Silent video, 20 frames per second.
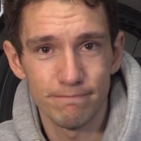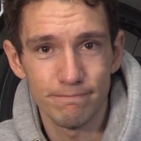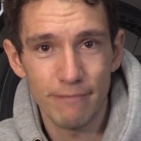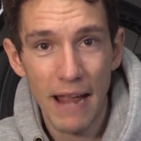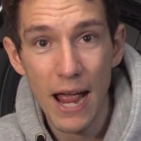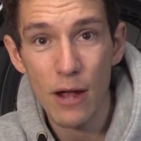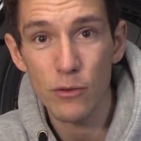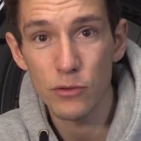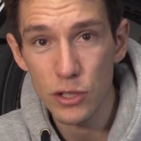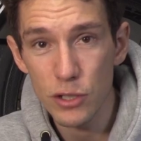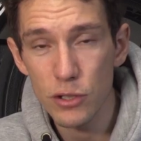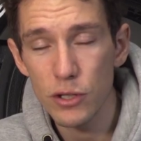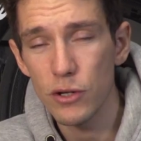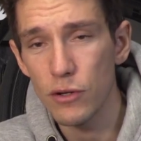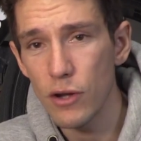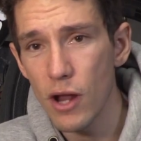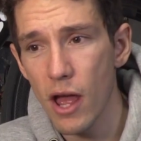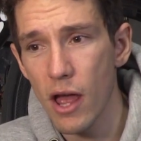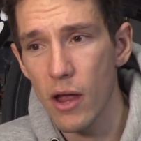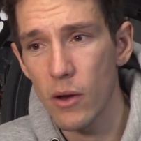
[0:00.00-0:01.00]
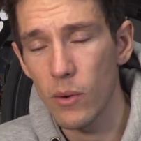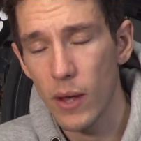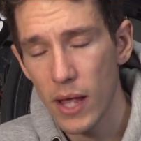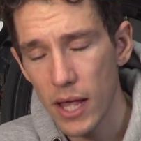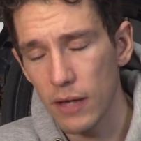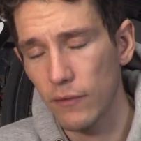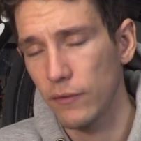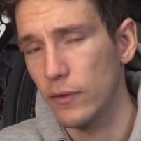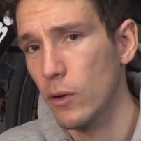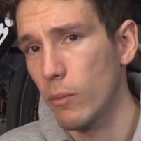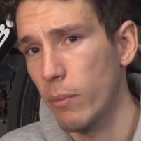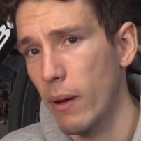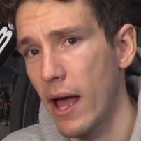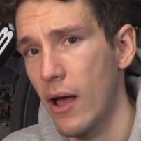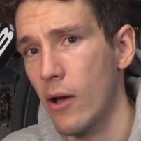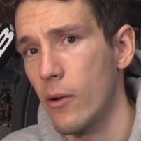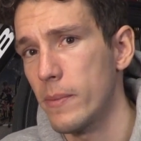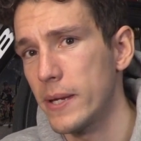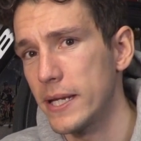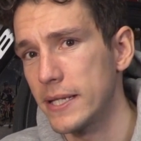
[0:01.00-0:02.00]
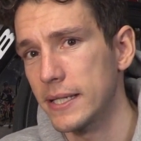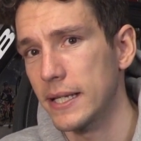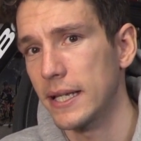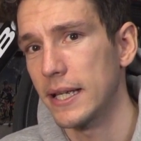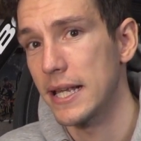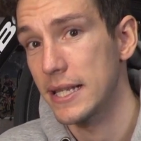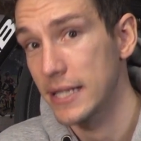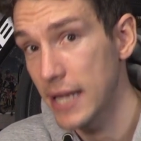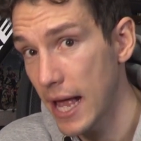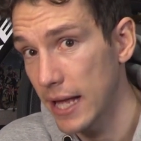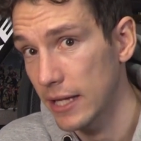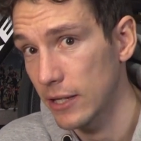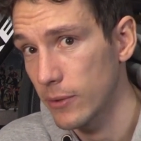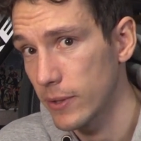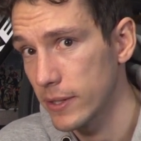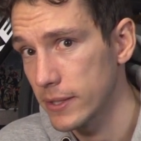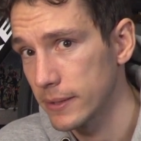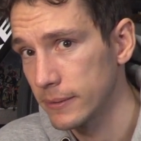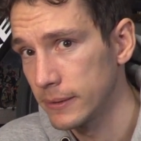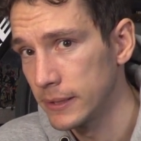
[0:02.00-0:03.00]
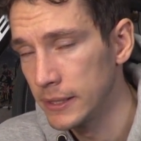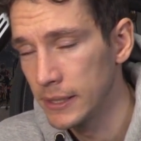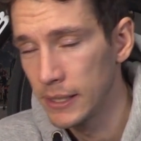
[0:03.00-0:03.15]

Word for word: How do you know if your power meter is accurate?